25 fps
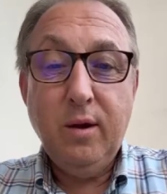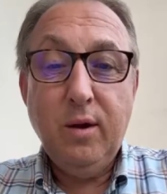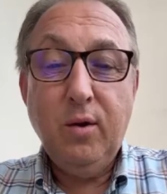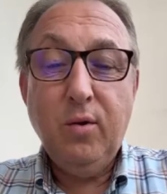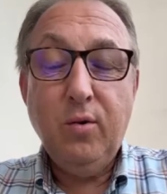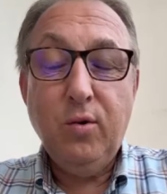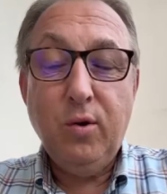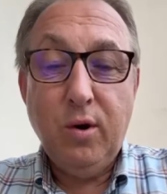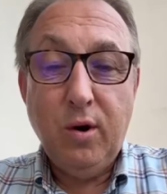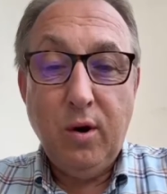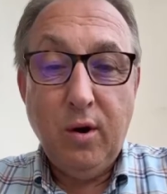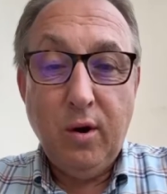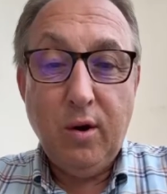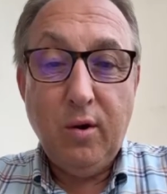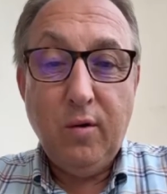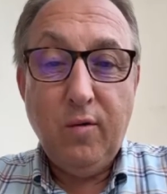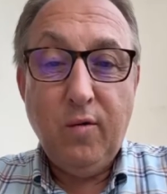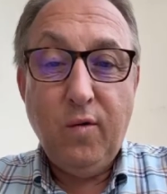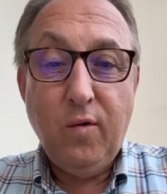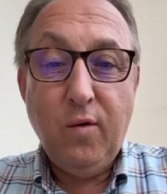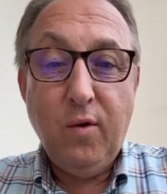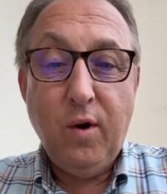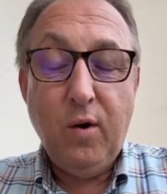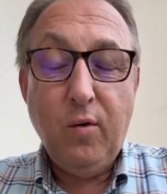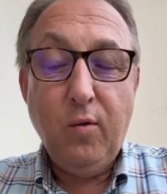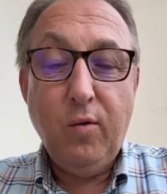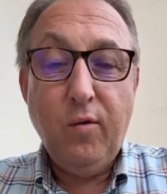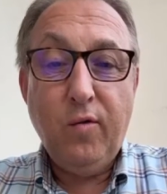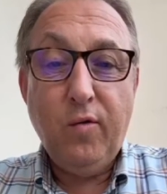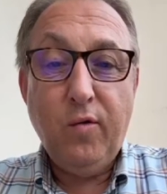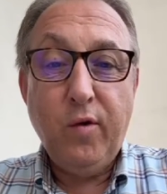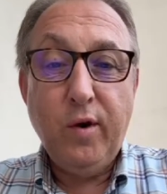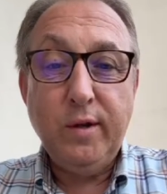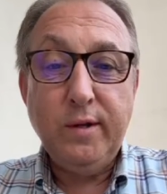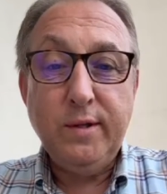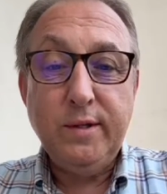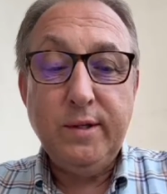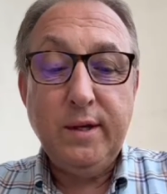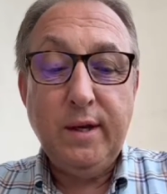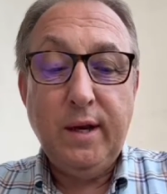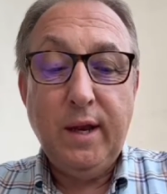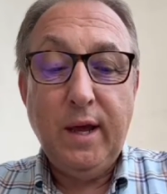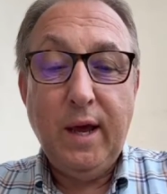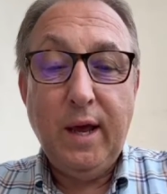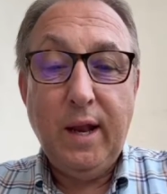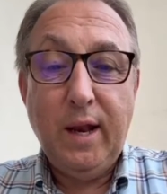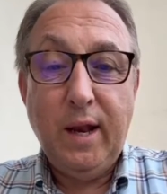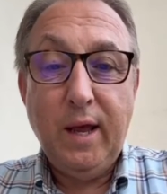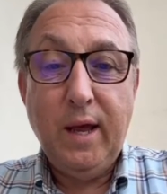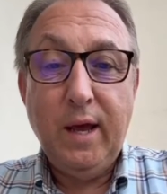Good luck for our friends in
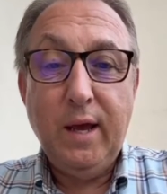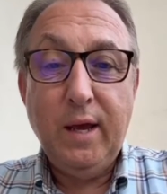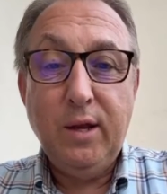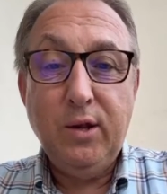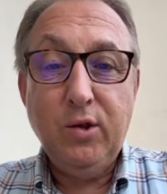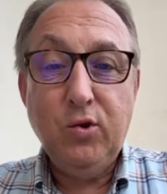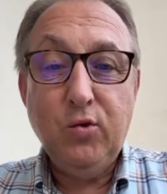LA in